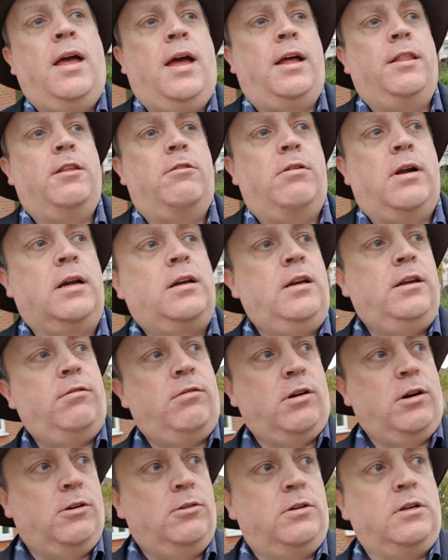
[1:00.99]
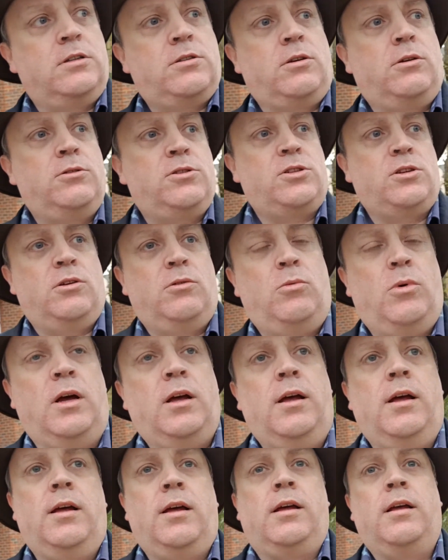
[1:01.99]
And the Radley Road is also
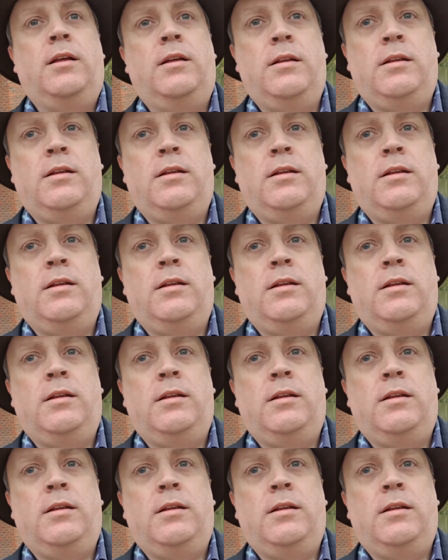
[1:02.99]
where